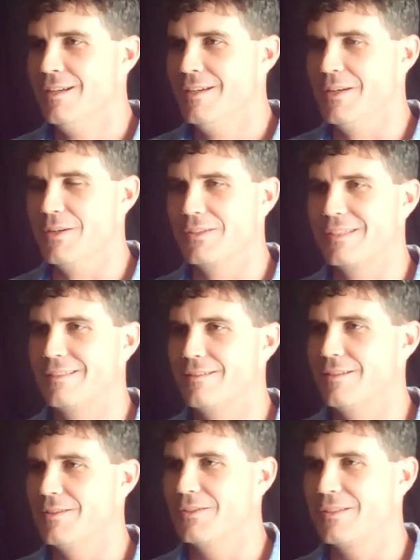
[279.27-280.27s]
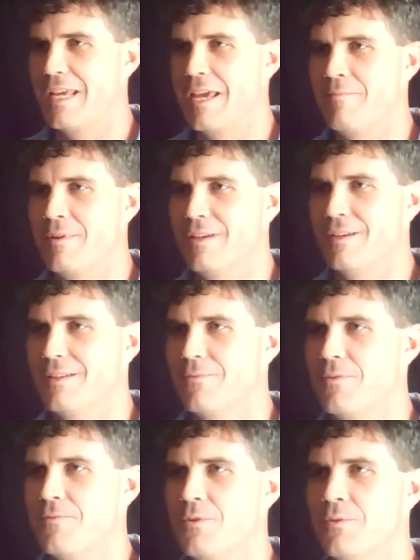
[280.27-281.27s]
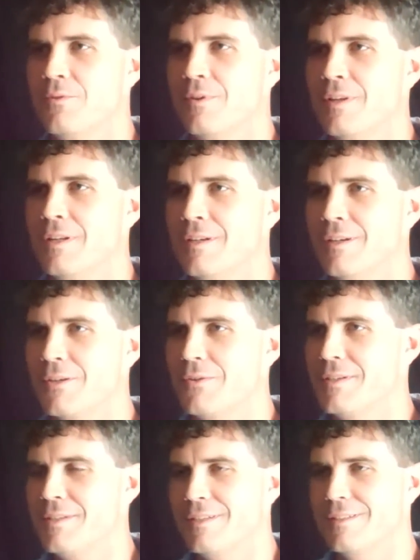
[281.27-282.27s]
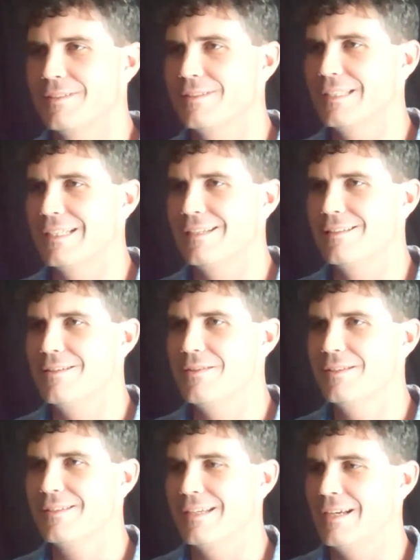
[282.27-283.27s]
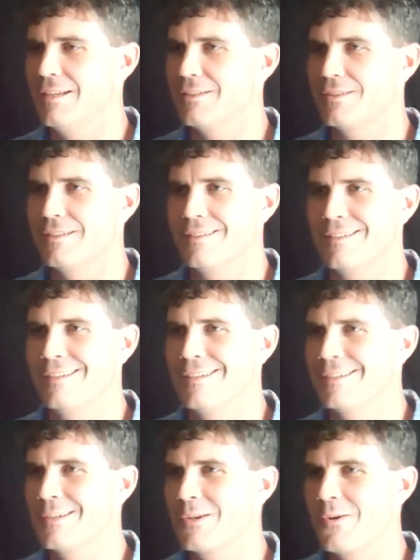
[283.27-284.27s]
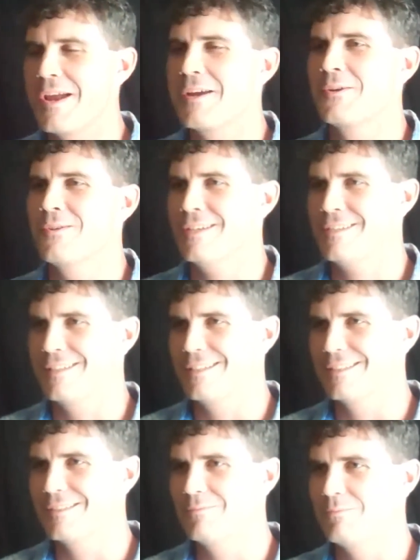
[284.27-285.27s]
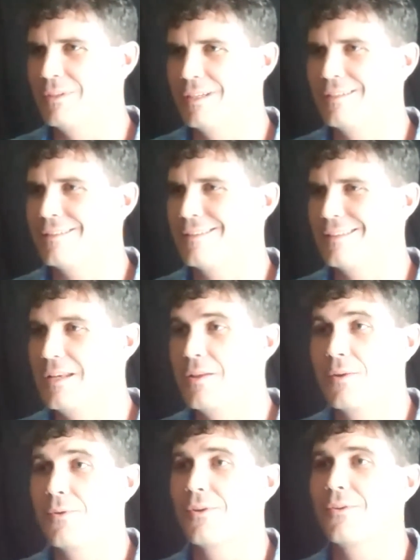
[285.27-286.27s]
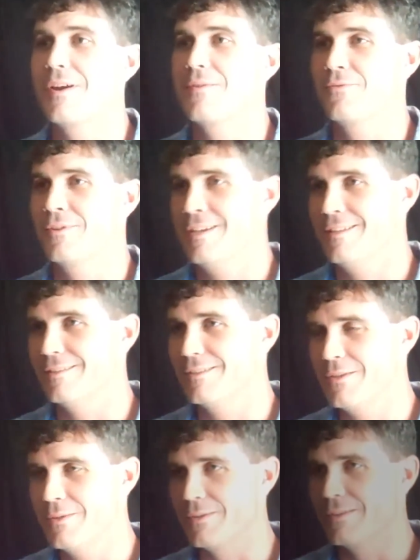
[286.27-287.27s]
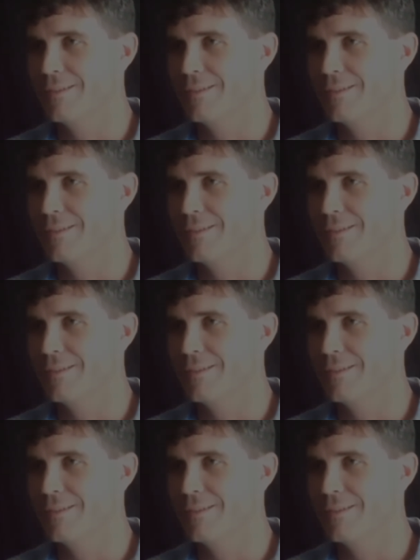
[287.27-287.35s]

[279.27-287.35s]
know, just gave me a different view on Christians. You know, these guys are great Christians, but you know, they were great friends too.